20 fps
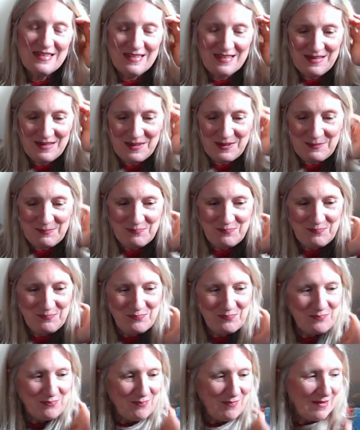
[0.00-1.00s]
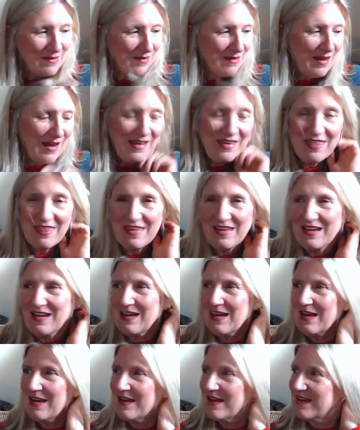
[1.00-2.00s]
Um, I think
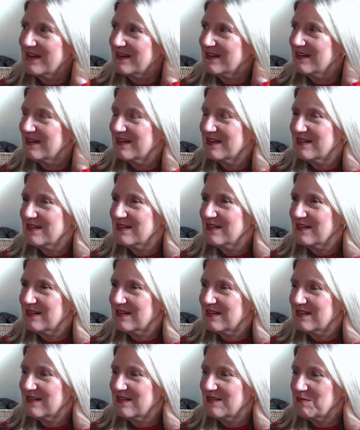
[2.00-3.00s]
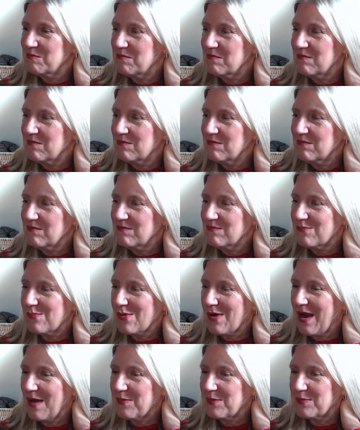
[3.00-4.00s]
I
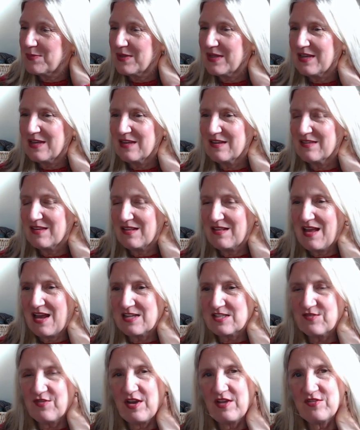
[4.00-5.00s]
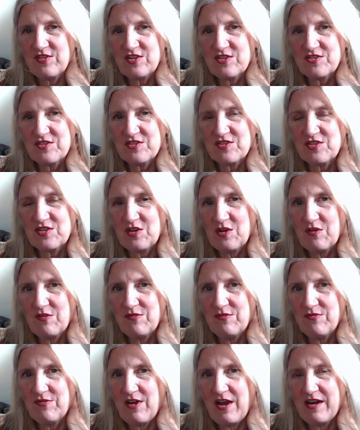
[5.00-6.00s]
probably in the last five years or
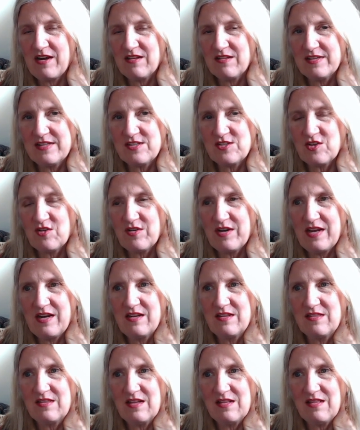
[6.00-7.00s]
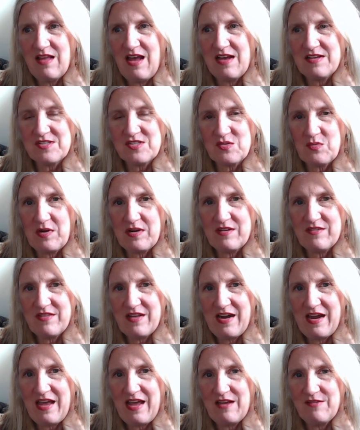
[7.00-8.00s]
so finally donated the last sweater that
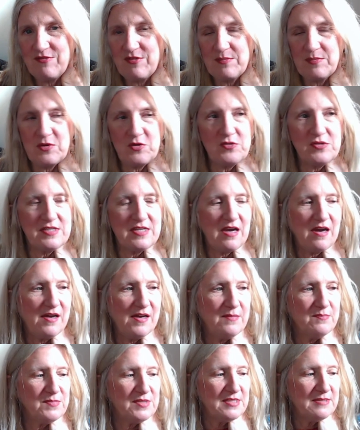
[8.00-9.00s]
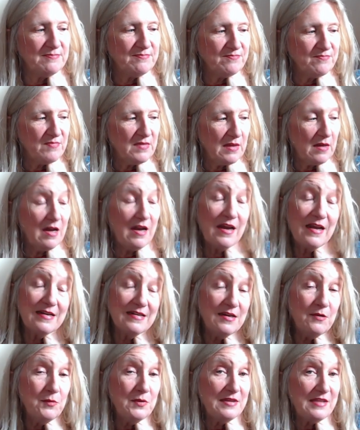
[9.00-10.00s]
I had from those times and I
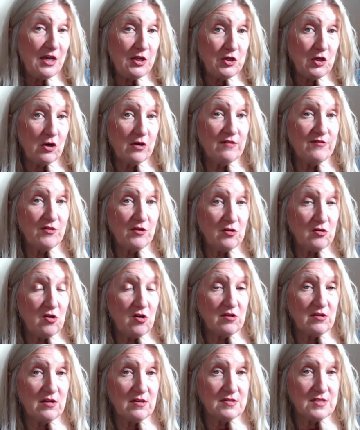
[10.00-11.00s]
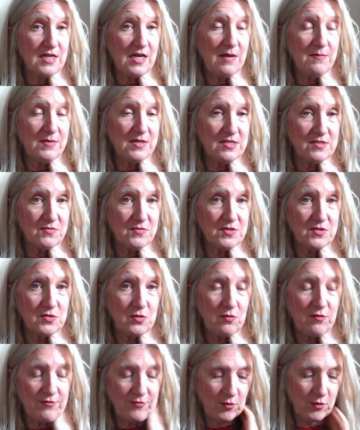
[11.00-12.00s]
knit with that yarn for a long, long time because it was
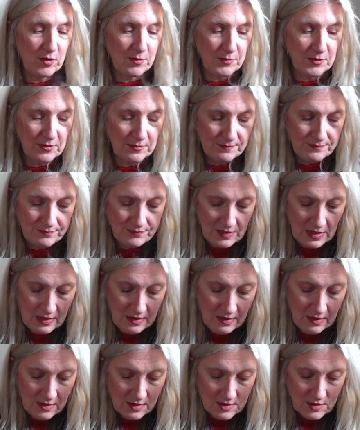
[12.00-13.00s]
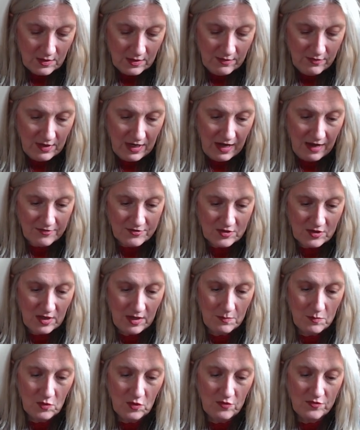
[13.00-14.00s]
so affordable. So even after
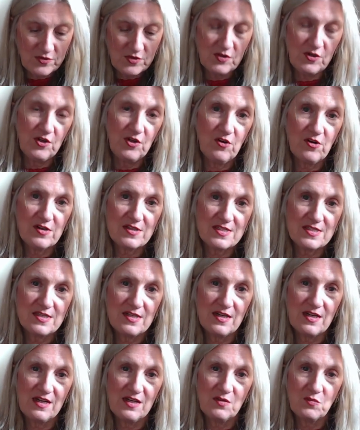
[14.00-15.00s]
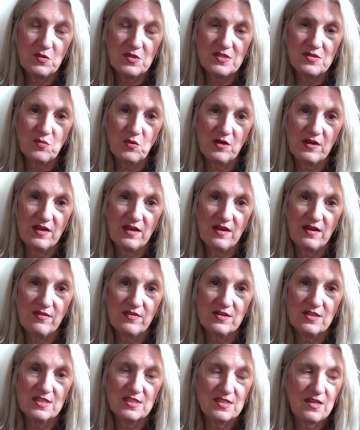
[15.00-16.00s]
I moved to New York City and was working
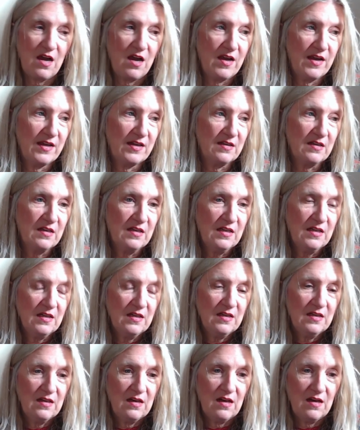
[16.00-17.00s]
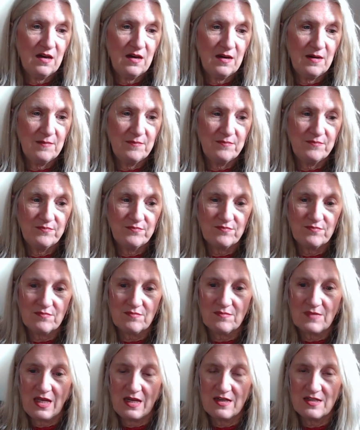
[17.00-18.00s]
in design, um,
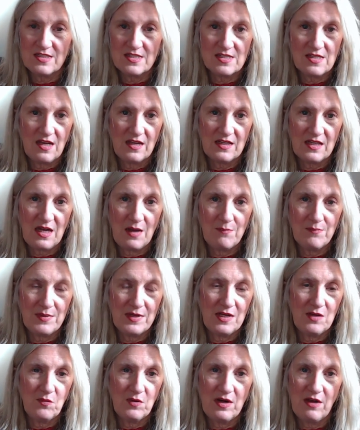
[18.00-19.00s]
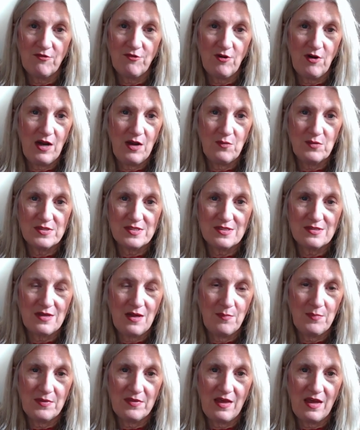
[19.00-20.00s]
in a design company, whenever I was
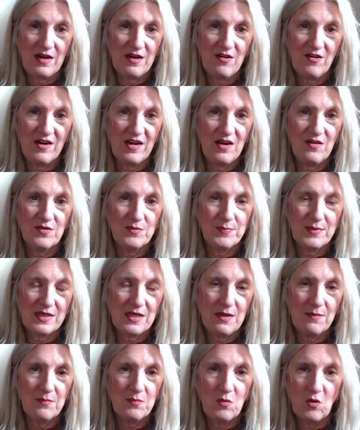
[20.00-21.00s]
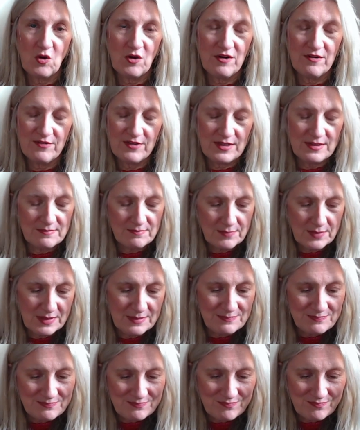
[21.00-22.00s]
up in that area, I would pick up more of it.
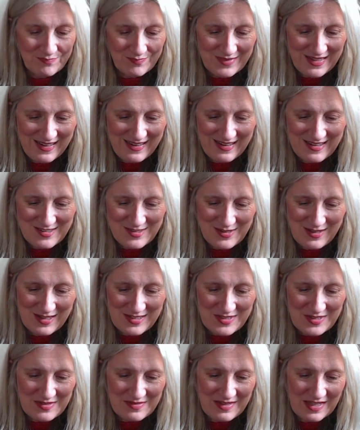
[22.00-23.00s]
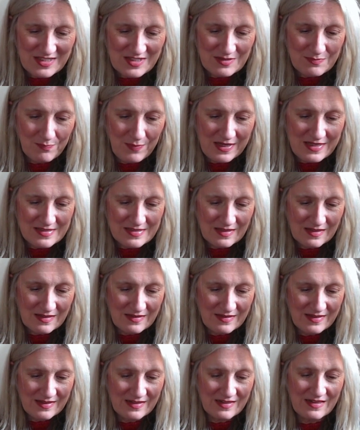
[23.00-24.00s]
But yeah, so that's that's
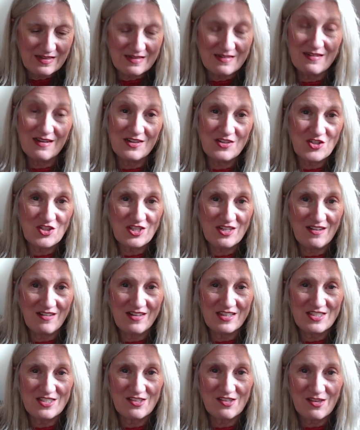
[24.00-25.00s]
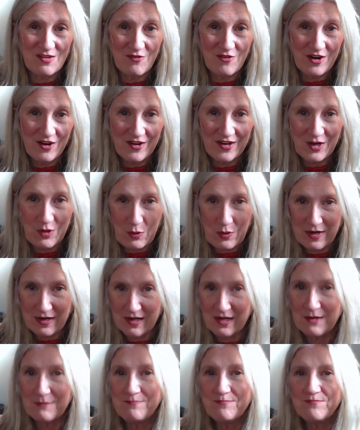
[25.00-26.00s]
basically in a nutshell. That's the very
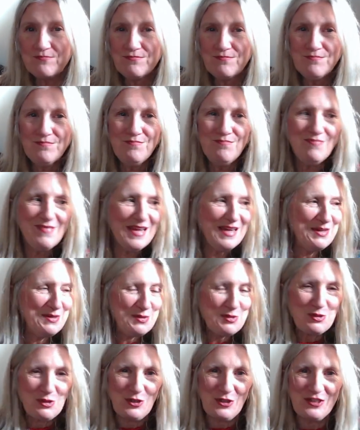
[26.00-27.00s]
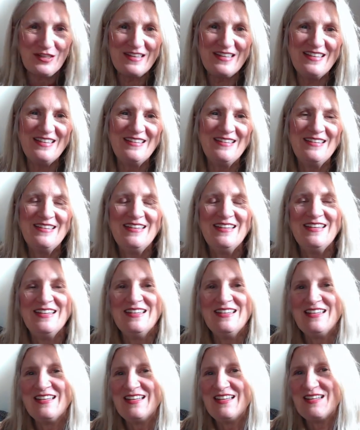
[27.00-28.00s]
quick and dirty
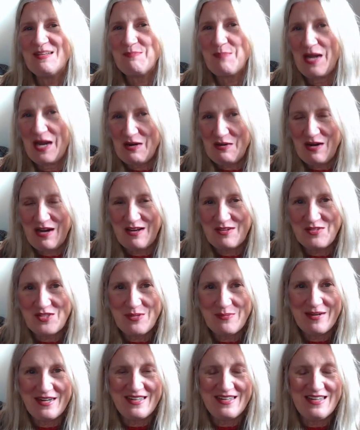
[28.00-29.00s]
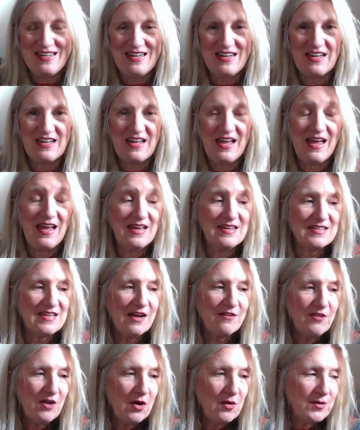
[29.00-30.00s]
background to my knitting. And
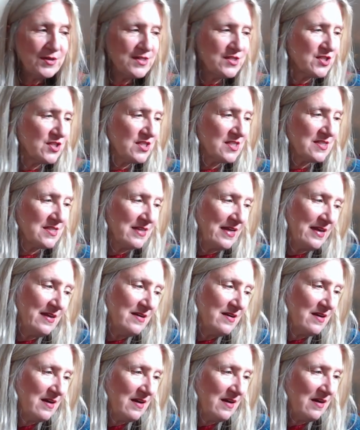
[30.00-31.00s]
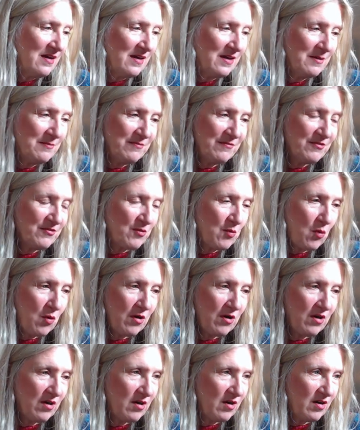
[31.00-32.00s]
I've always just knit um,
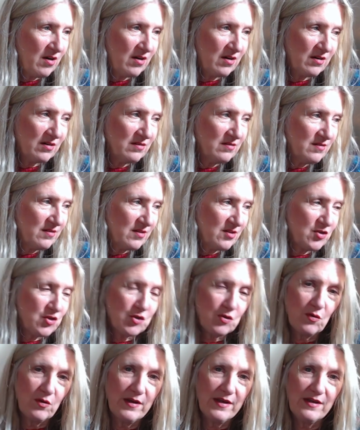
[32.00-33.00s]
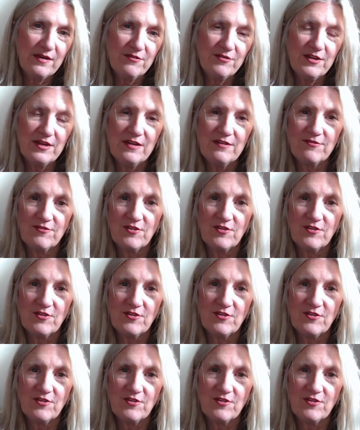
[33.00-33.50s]
for the joy of it.